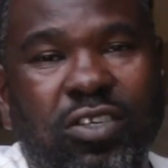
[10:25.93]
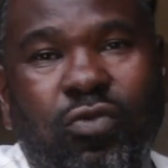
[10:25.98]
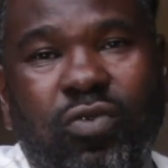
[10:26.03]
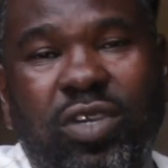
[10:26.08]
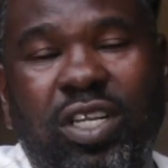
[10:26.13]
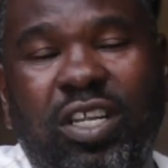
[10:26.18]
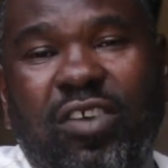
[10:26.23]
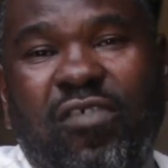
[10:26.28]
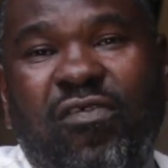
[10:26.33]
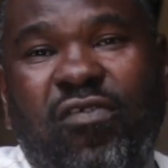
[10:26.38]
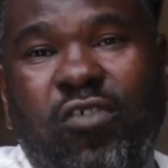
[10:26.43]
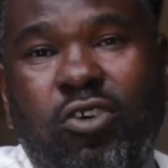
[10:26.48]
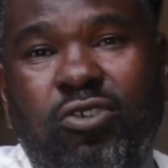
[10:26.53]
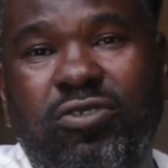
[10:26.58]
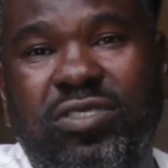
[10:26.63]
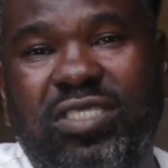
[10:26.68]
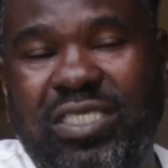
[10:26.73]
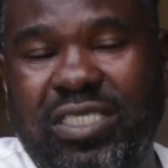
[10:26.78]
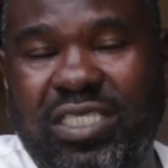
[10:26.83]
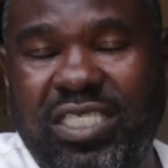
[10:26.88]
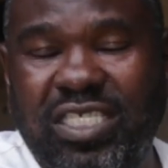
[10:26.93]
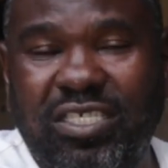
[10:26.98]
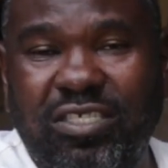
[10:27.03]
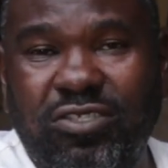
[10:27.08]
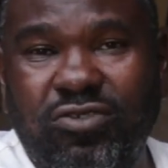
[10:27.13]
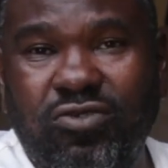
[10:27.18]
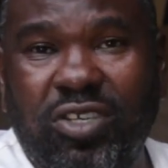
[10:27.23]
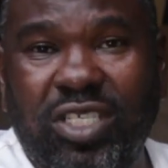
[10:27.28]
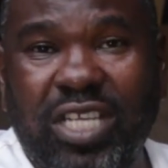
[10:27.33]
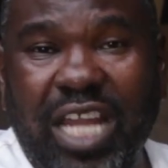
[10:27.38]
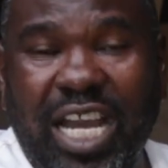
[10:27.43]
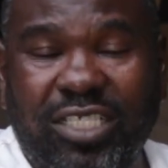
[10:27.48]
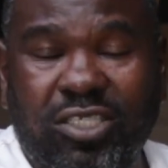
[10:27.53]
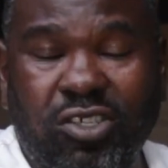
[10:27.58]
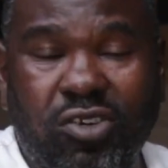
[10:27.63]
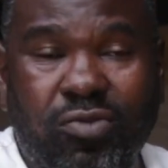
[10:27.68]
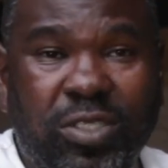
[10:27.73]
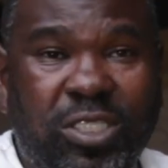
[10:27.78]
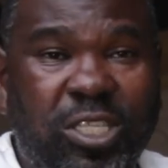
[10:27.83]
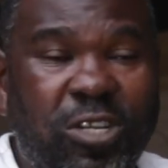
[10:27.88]
We look forward to seeing you on
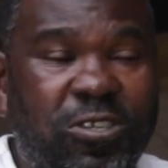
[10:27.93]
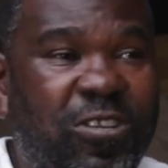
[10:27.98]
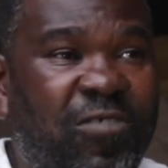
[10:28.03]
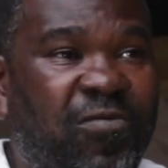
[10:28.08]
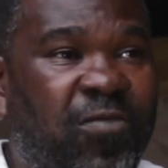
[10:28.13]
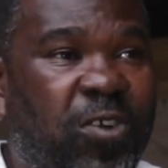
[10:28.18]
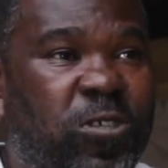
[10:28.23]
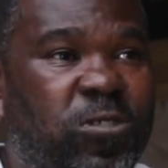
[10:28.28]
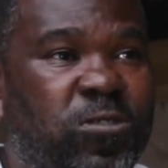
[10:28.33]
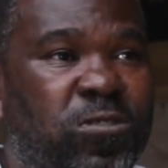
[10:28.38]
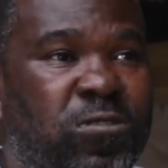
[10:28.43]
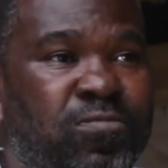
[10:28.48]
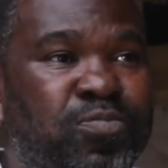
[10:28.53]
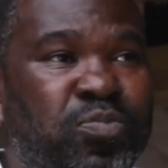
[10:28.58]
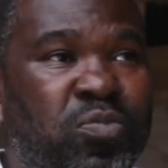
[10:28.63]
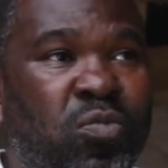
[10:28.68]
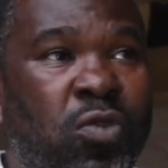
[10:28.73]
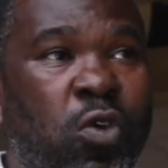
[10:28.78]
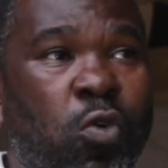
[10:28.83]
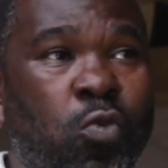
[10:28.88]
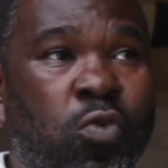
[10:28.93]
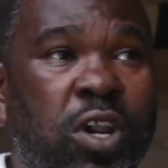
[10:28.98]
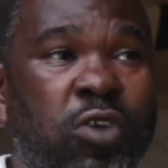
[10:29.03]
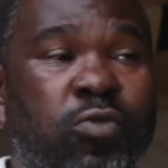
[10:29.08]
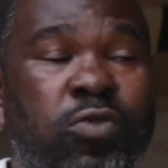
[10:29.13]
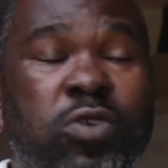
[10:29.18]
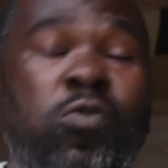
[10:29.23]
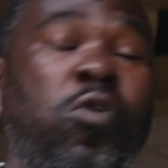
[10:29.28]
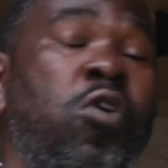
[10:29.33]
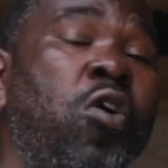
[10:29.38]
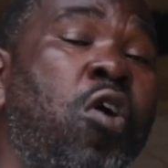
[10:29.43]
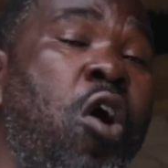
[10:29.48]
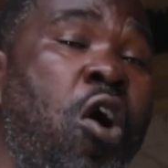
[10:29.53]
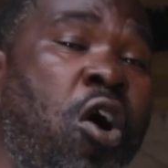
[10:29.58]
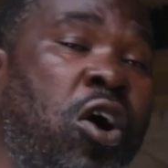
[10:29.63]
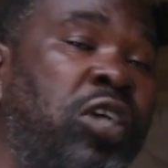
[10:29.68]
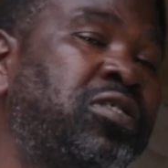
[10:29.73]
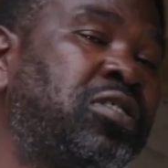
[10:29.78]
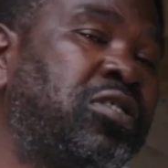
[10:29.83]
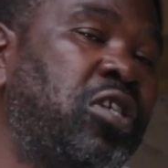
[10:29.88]
October 31st, where we will
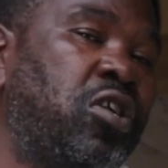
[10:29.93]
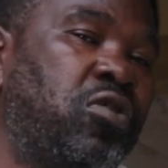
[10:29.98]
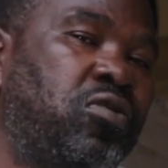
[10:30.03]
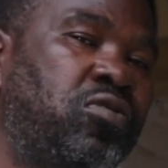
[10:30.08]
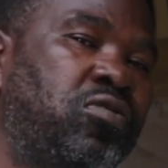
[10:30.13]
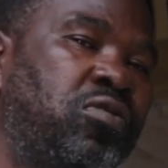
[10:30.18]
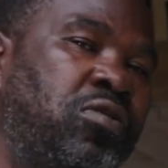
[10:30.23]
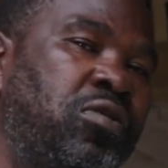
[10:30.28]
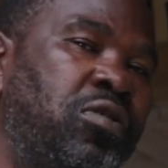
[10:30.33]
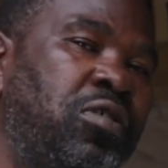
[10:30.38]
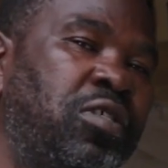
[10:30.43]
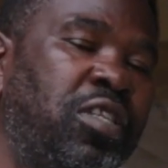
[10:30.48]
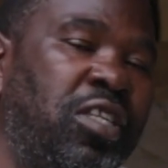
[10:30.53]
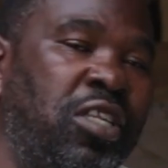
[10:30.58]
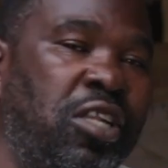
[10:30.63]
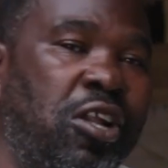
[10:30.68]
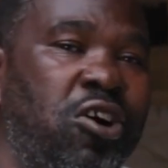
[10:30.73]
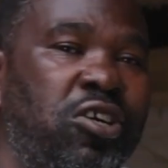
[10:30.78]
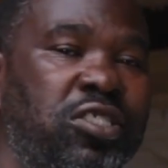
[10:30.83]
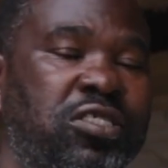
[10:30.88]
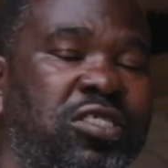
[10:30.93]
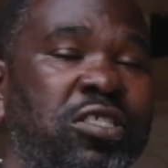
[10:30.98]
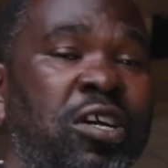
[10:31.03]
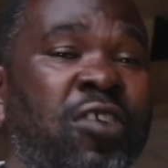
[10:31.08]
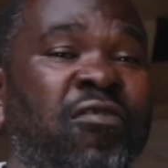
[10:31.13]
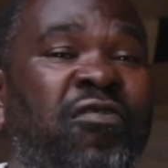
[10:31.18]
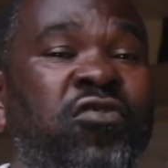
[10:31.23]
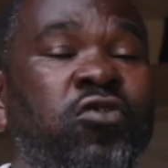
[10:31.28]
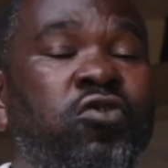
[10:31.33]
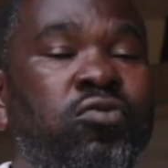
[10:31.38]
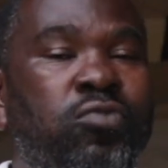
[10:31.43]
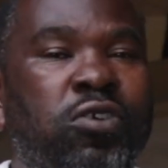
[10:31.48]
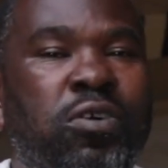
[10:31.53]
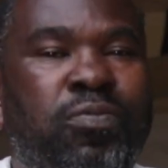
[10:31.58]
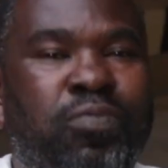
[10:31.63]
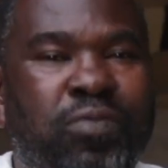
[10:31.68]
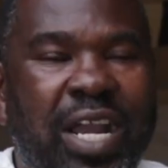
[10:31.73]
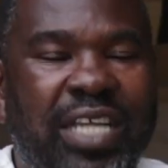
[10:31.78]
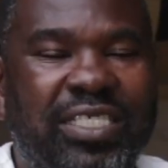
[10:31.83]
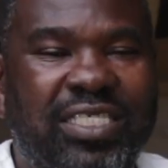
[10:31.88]
also launch a few more
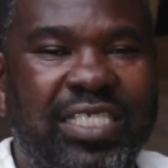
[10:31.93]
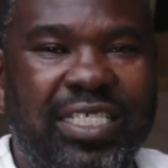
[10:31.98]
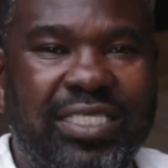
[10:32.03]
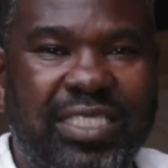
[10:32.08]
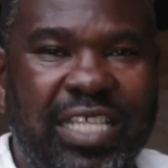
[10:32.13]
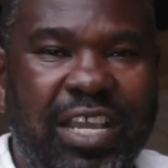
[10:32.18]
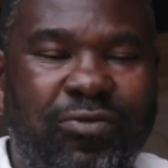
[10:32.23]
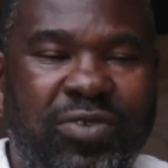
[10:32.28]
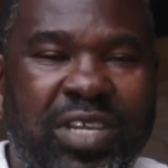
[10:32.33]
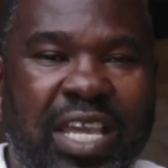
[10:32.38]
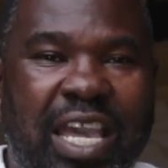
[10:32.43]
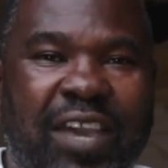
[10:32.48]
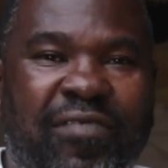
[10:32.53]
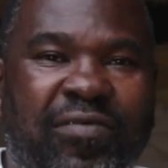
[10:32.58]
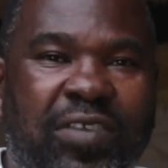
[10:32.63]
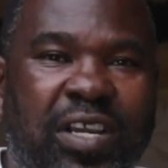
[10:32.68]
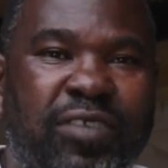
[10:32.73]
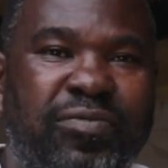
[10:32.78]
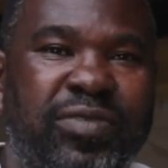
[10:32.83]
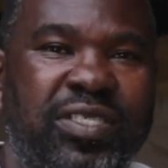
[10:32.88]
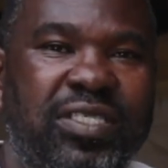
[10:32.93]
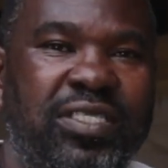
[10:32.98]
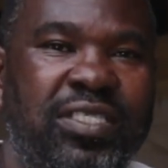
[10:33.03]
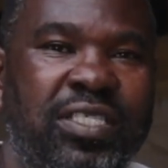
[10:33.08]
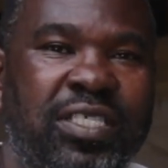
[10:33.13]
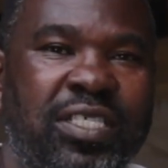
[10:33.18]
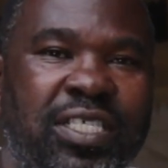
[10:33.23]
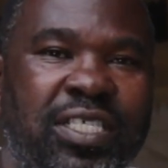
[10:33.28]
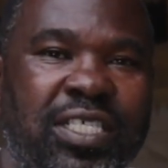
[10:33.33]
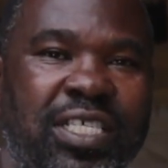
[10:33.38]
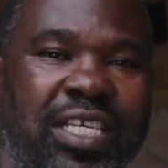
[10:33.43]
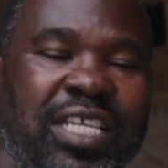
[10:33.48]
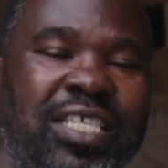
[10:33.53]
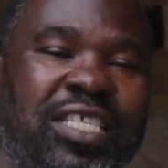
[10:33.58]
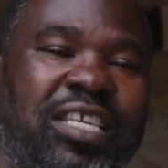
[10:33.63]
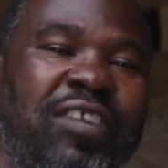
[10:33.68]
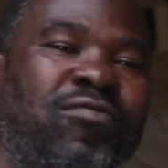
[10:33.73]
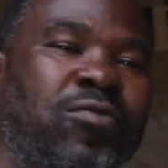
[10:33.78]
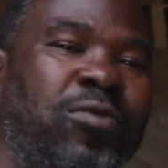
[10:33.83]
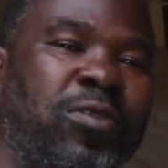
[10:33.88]
projects that we have coming and
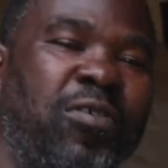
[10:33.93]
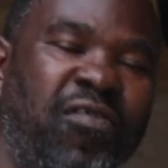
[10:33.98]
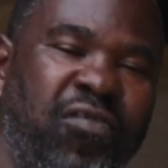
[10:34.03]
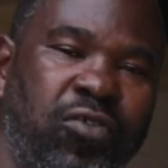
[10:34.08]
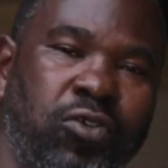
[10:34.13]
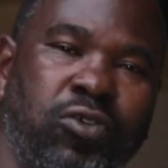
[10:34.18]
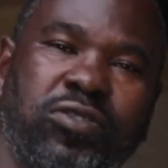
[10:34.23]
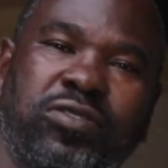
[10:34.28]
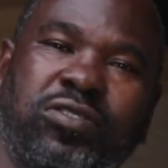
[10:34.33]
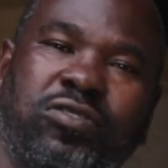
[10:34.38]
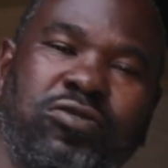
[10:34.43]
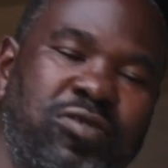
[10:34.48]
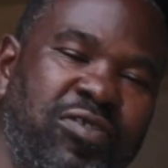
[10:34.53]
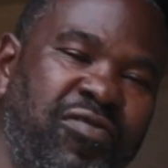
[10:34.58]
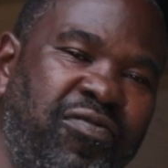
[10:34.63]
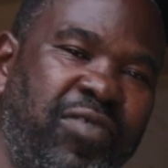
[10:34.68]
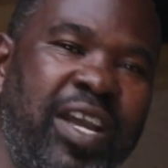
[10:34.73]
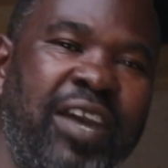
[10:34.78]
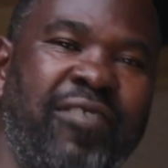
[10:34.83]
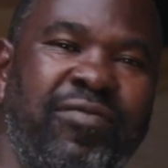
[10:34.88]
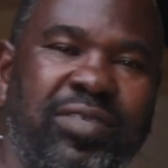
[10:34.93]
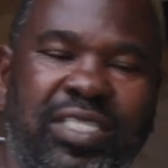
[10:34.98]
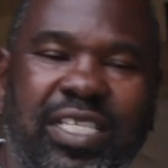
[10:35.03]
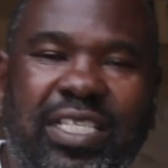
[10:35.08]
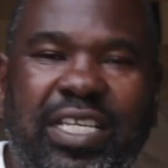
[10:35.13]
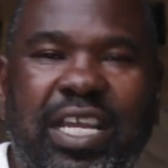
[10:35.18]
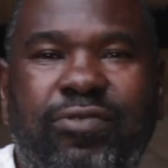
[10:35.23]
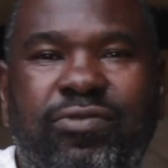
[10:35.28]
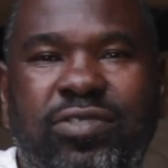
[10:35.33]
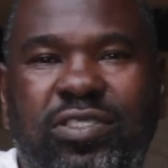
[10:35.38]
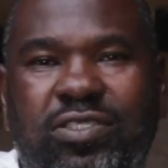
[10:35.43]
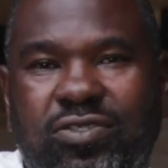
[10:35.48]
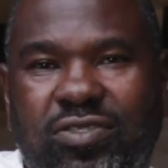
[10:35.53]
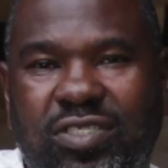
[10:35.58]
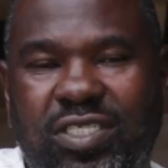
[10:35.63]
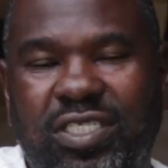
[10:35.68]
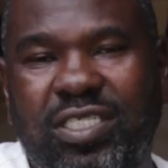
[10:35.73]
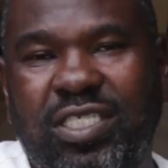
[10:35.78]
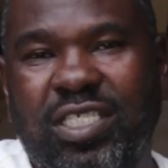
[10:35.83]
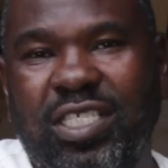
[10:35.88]
give you the full story for everything that we're
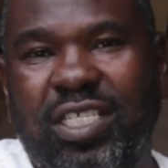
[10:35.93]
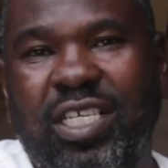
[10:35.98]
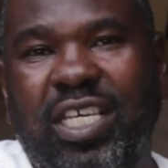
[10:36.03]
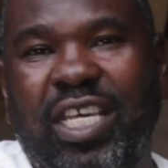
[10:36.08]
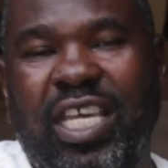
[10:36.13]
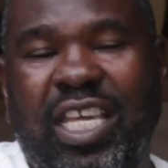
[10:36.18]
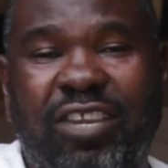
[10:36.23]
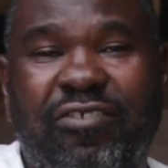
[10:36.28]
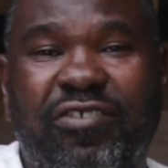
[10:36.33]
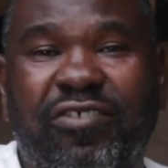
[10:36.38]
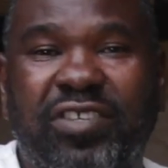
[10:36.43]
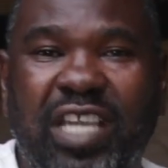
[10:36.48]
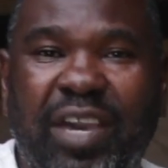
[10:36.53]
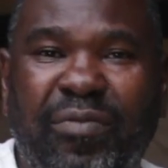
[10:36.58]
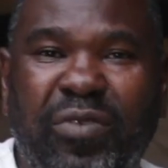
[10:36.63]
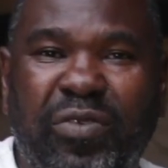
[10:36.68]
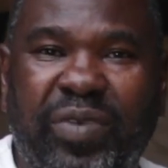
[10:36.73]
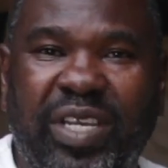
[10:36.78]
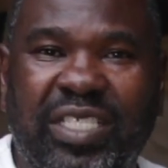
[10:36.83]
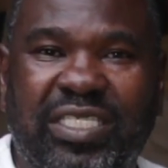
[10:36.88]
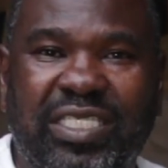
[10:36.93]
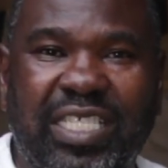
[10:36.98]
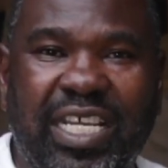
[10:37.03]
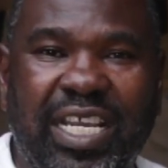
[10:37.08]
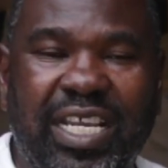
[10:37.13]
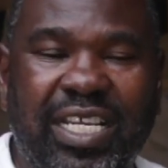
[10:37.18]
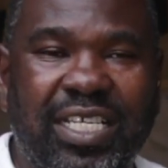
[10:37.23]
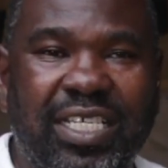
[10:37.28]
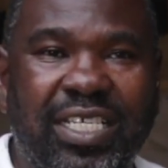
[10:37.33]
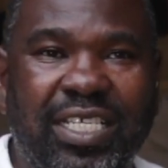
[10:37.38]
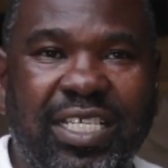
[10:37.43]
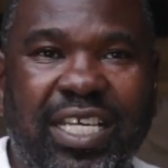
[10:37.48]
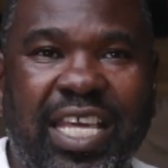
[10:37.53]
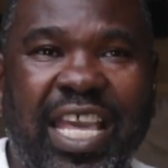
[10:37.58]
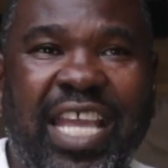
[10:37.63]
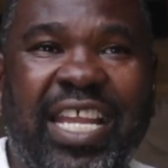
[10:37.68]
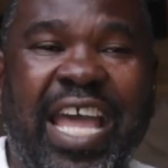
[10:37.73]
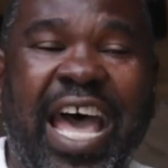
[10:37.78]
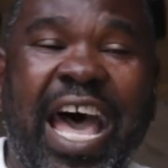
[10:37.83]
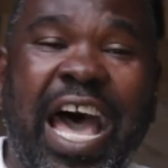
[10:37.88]
doing here on Nyame Bekyere
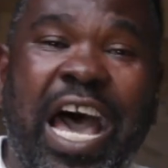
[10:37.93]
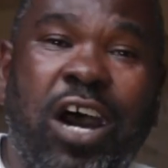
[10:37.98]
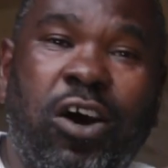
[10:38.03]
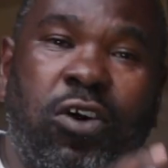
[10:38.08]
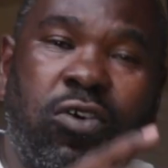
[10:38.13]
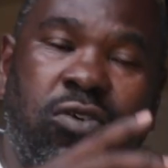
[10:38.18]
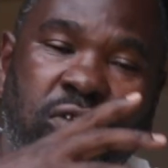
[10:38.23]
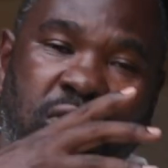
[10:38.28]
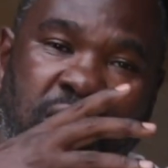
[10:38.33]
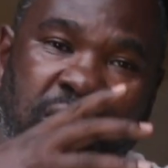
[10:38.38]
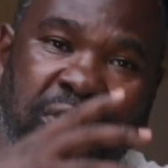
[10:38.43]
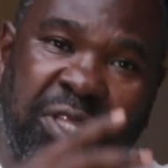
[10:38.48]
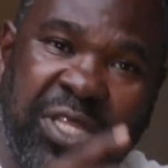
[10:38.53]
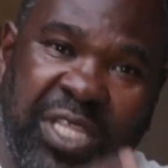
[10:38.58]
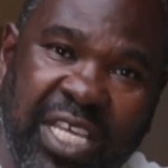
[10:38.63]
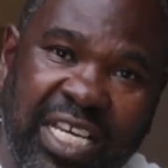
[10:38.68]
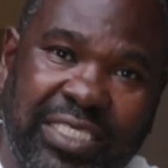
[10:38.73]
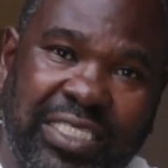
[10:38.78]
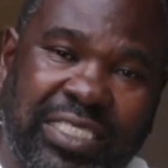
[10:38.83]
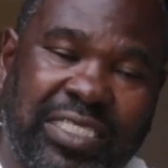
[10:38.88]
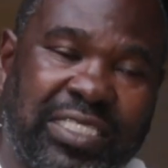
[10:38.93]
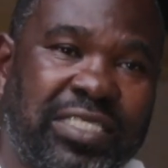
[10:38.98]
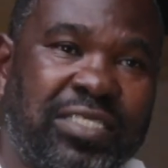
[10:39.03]
and how this